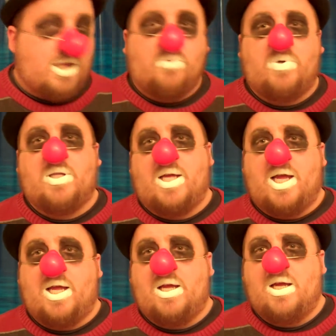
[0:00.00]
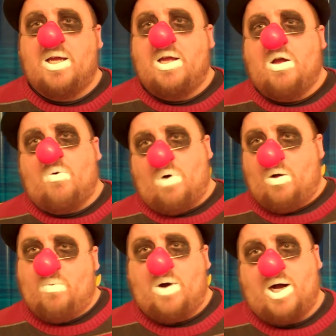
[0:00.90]
Then one day,
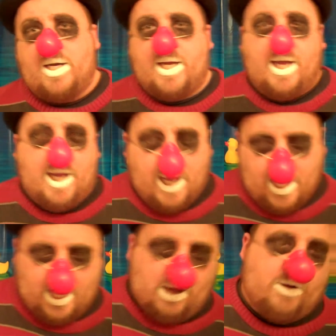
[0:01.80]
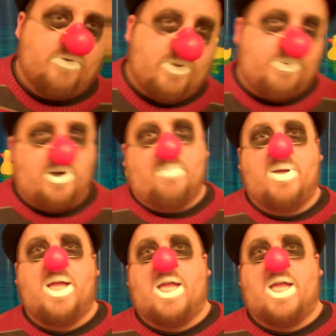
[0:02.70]
while walking out of the pub,